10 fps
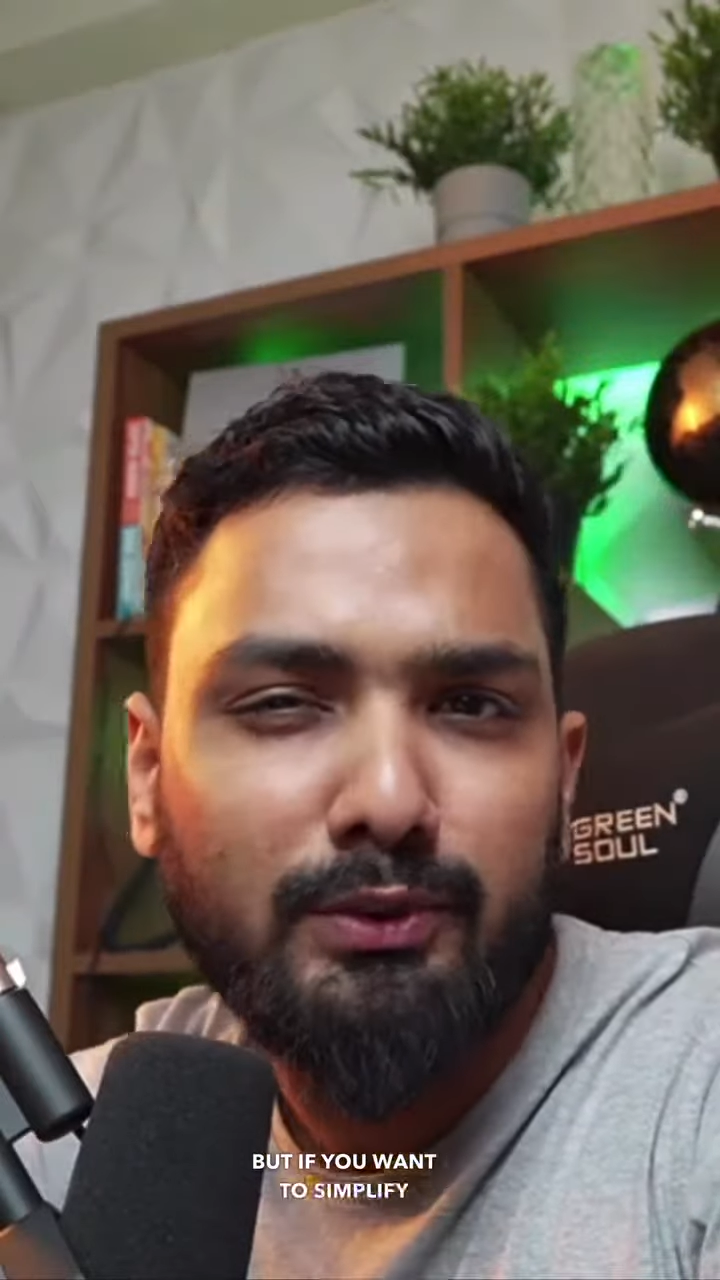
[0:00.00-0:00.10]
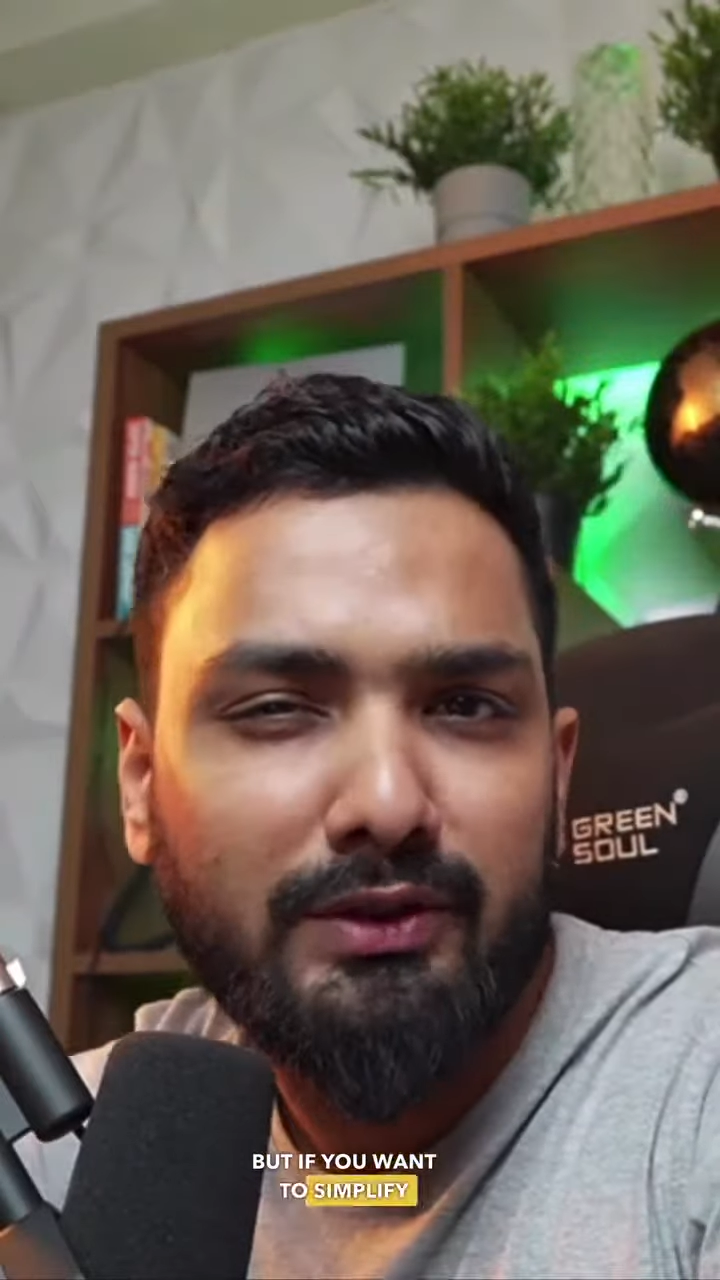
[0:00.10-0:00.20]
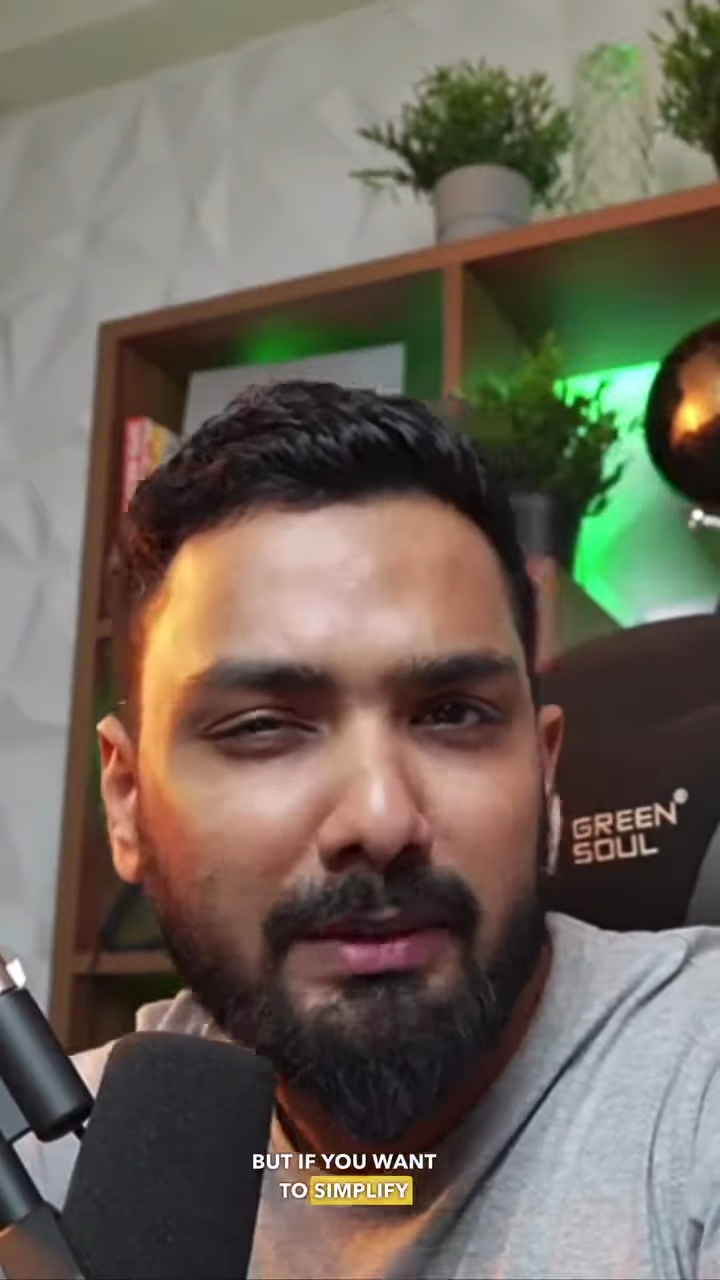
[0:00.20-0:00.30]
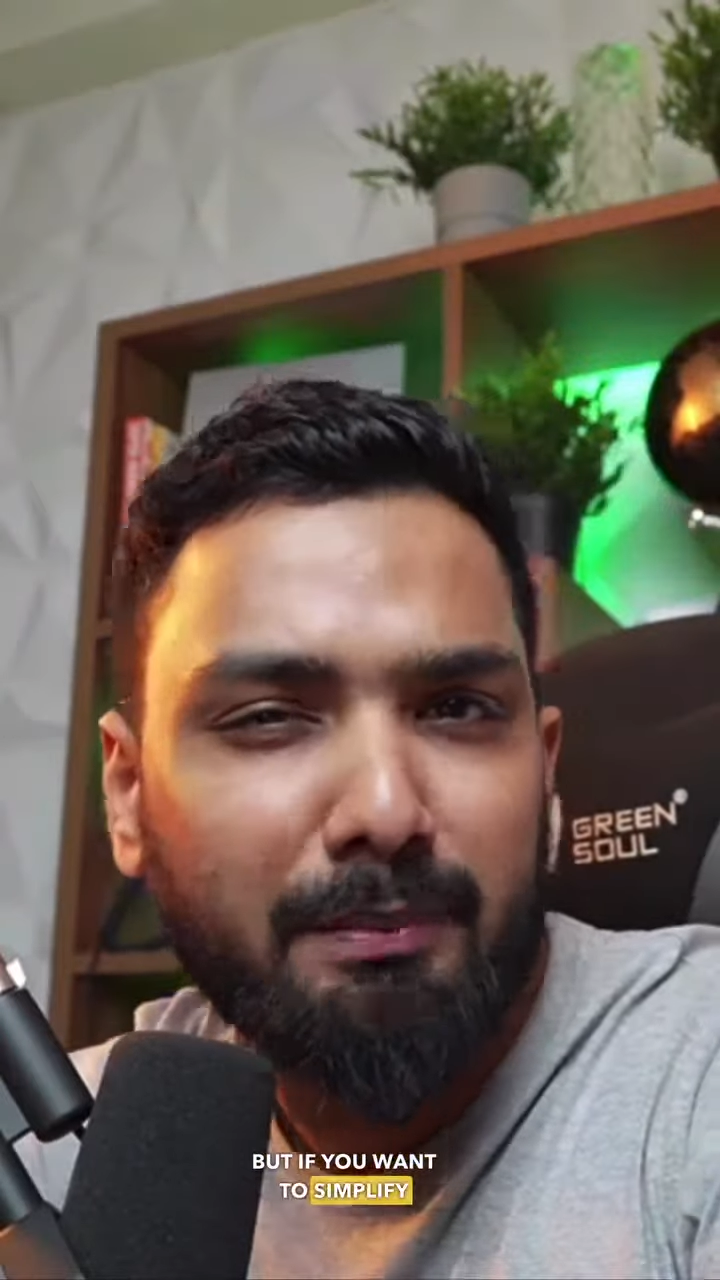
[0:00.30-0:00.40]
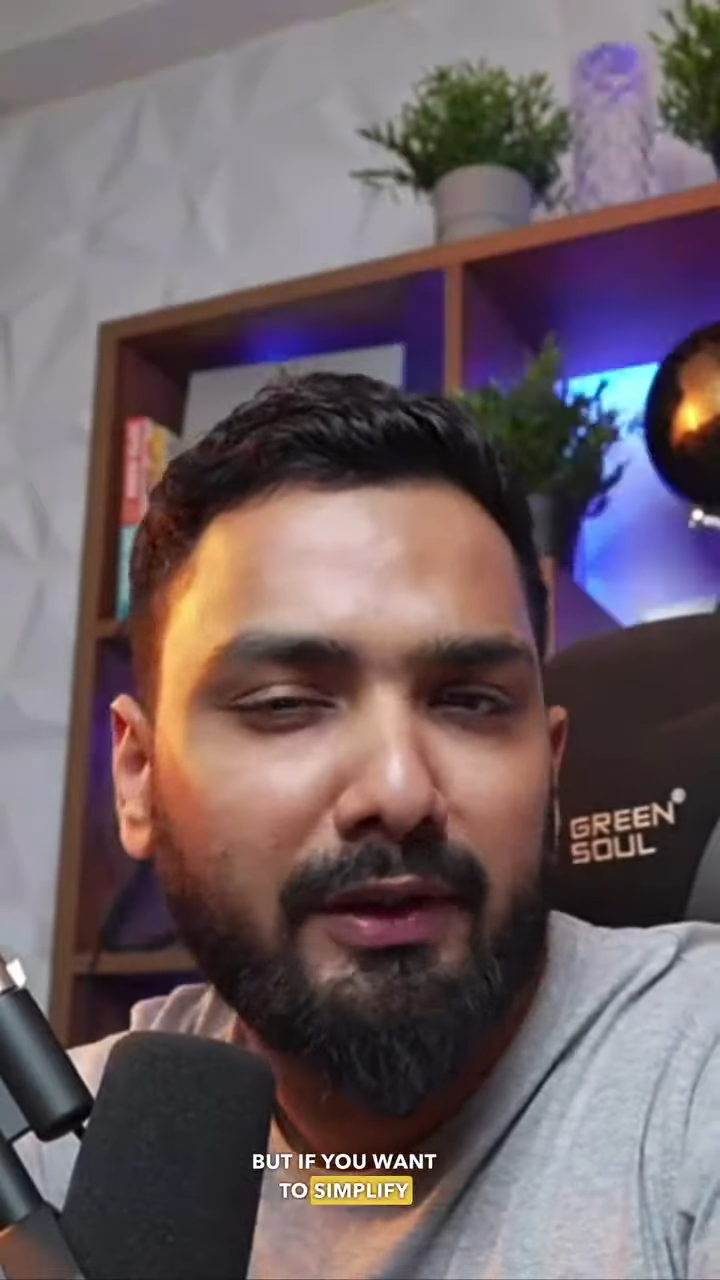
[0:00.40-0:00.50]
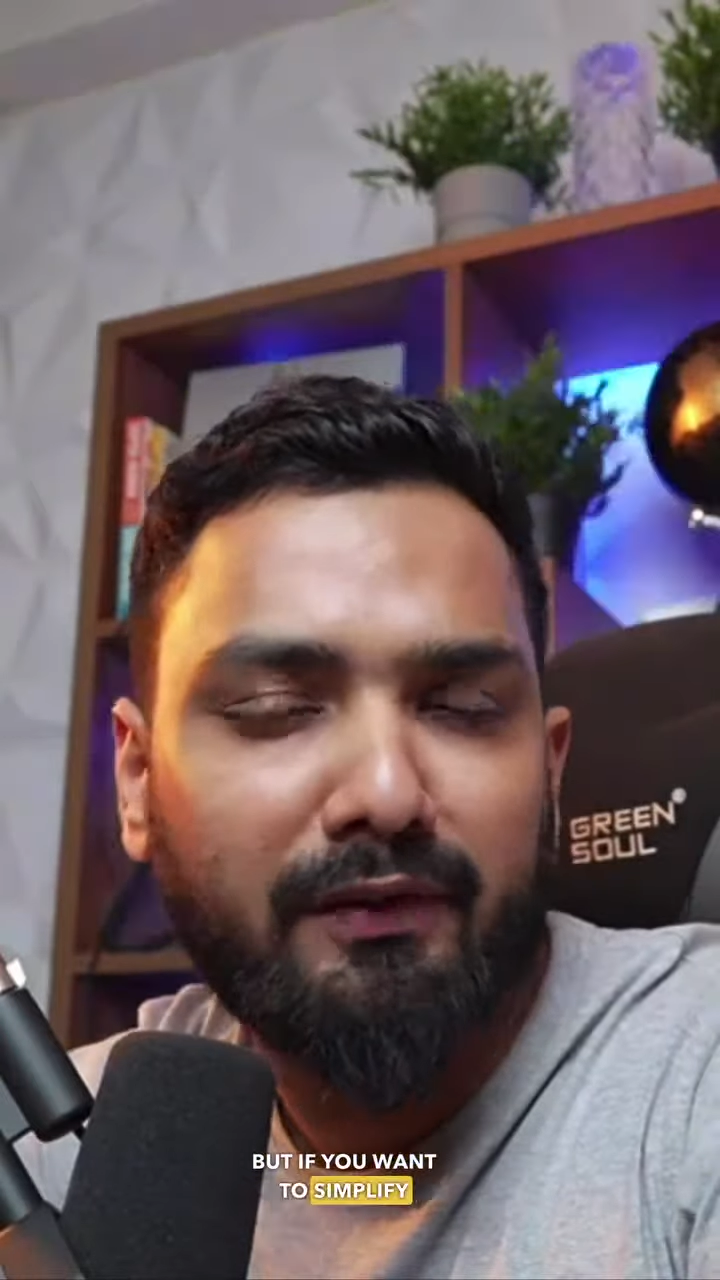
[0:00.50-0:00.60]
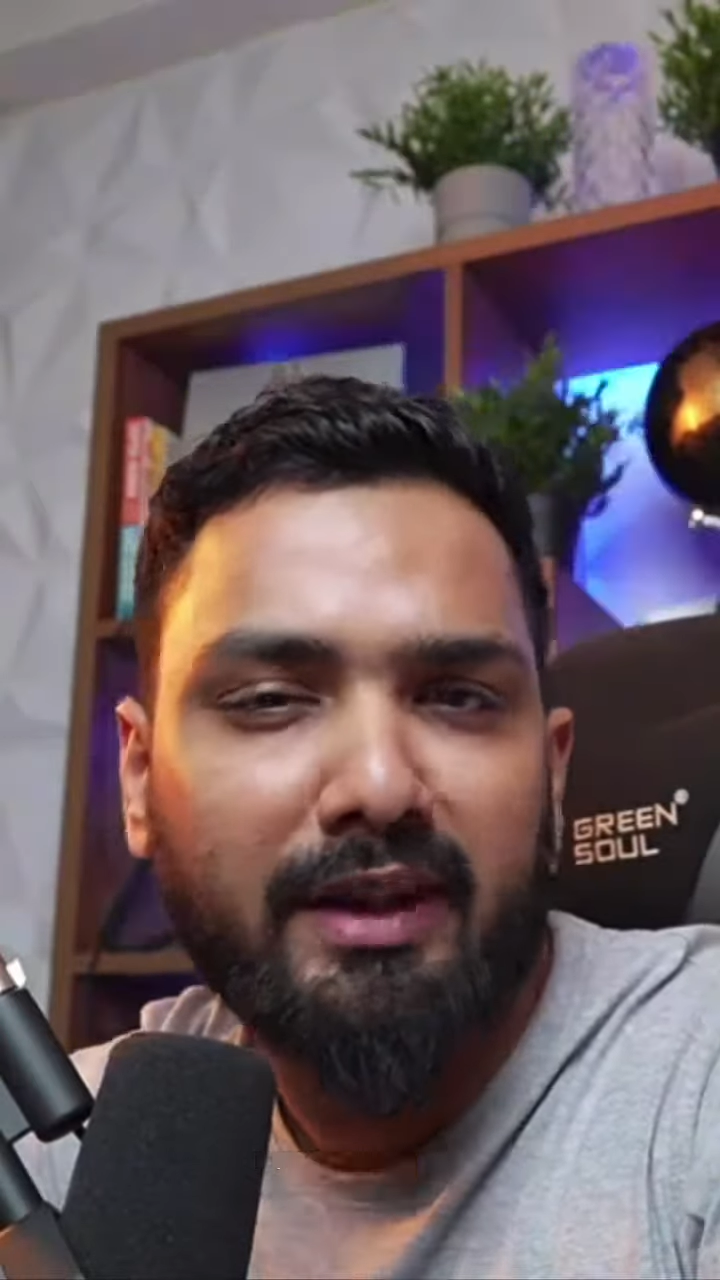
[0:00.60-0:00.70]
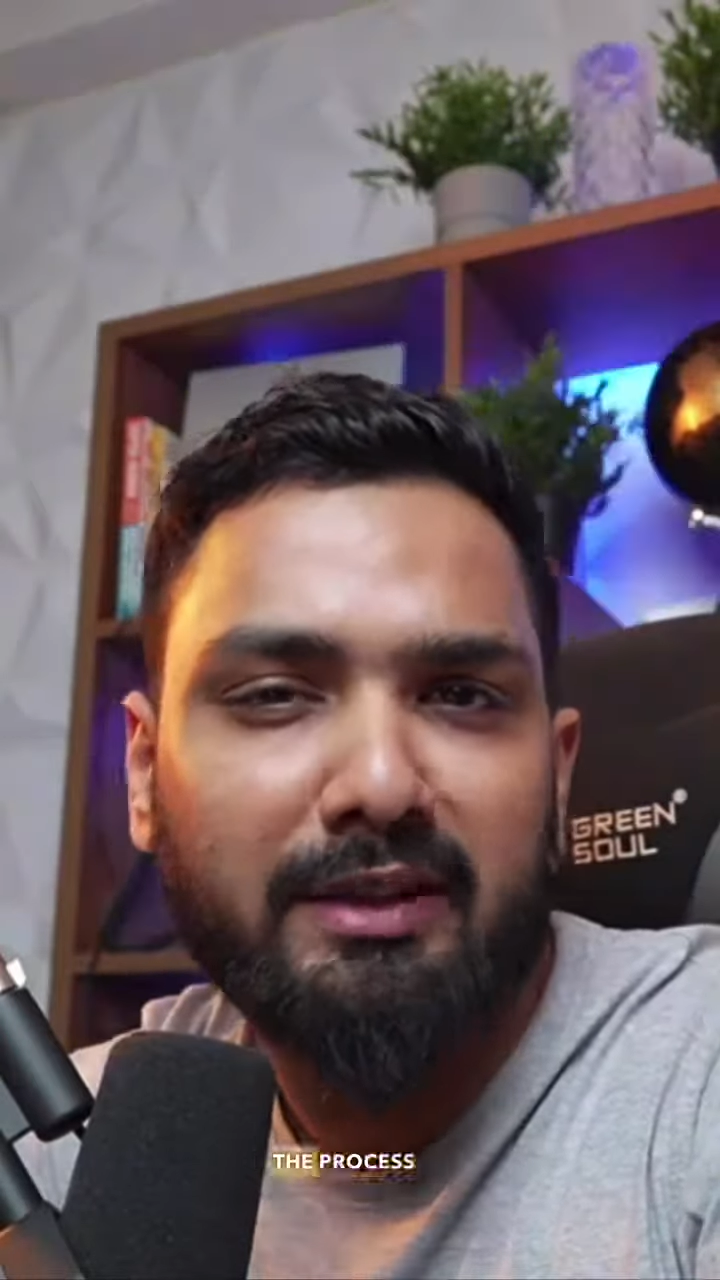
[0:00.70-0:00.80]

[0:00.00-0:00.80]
simplify